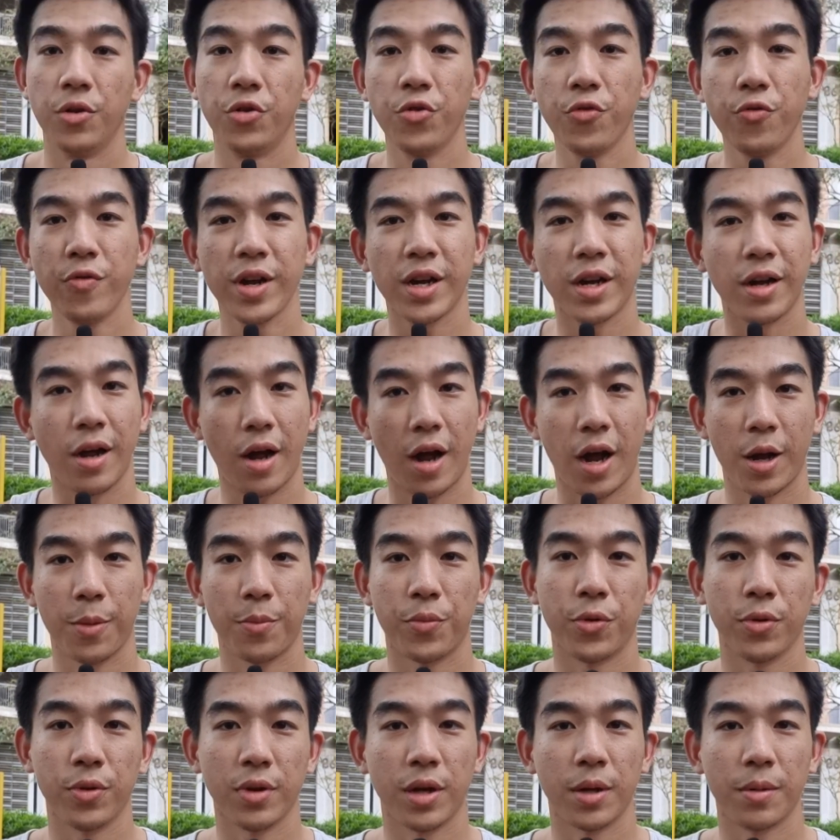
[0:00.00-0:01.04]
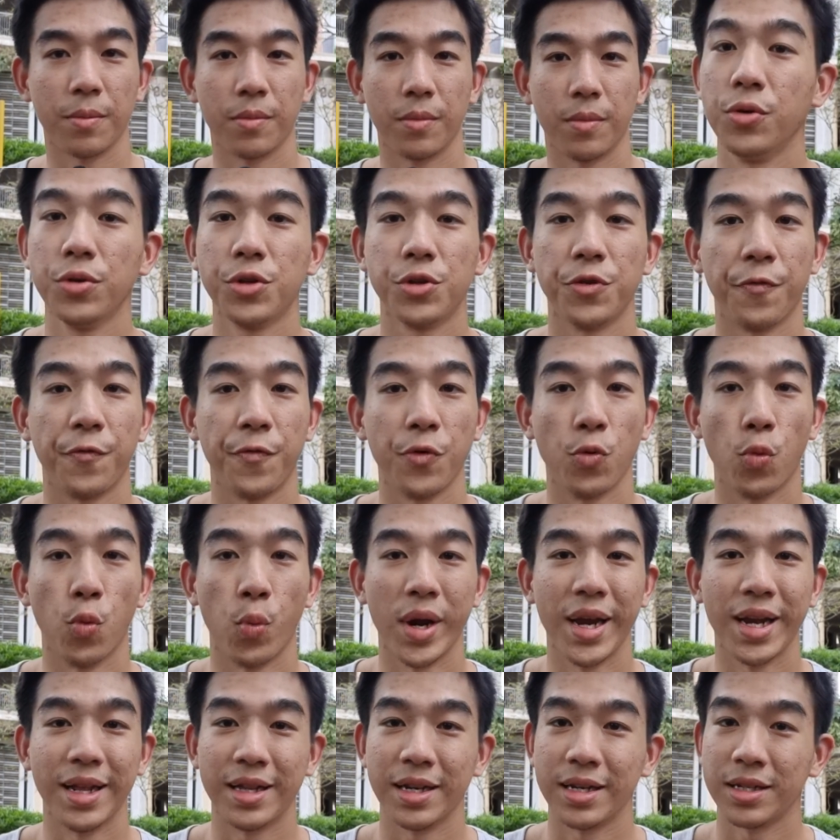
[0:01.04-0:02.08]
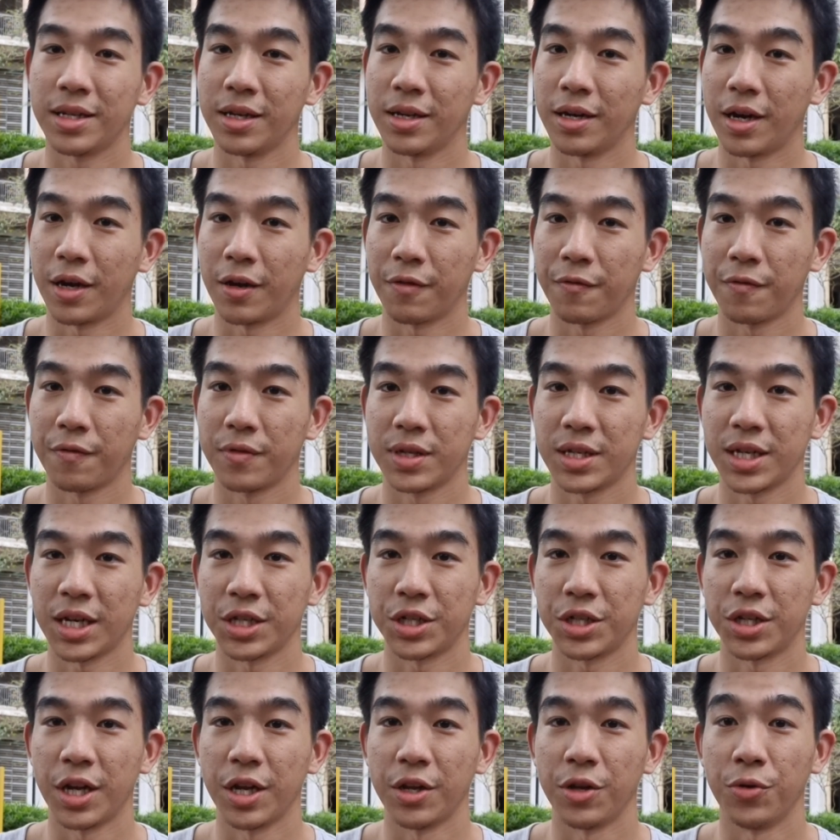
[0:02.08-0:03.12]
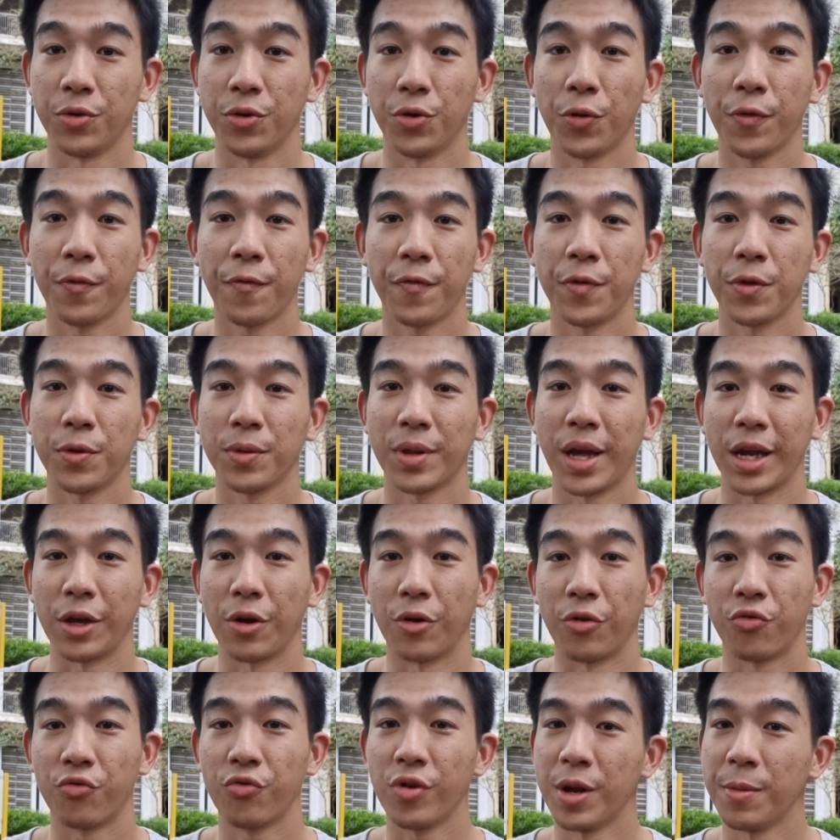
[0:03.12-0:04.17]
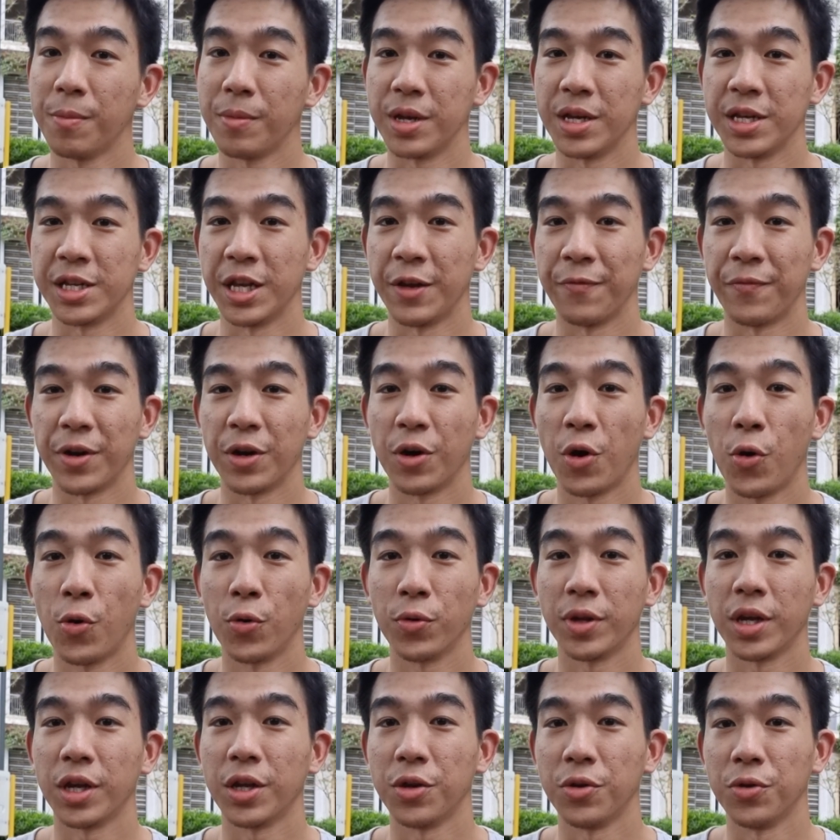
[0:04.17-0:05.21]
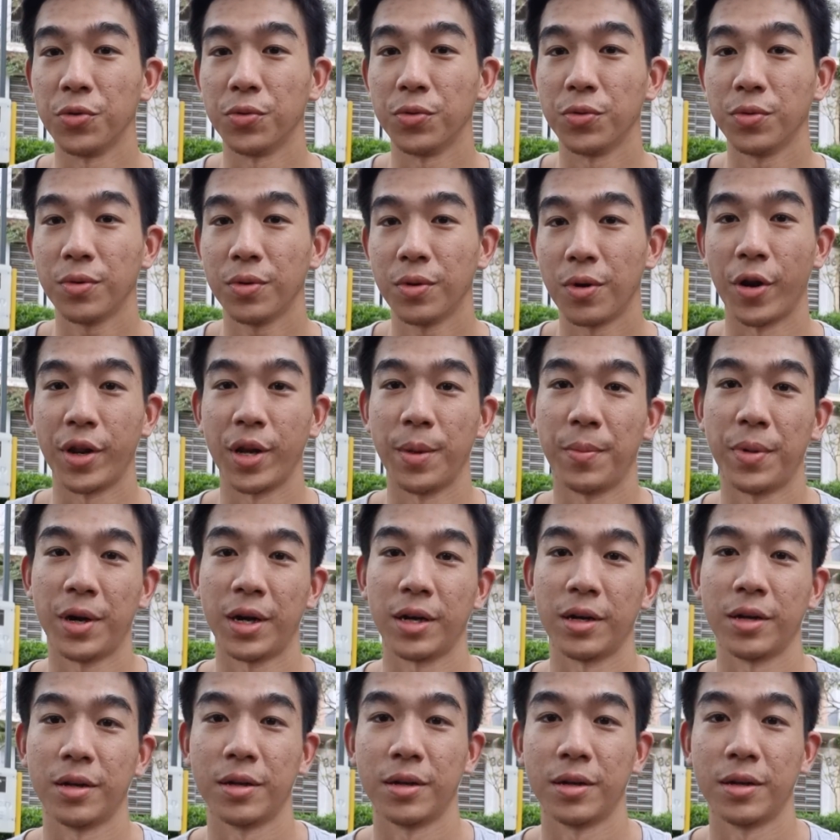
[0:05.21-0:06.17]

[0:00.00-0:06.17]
During a high pull-up, you should feel weightless enough such that you don't feel like your grip is even holding you on the bar.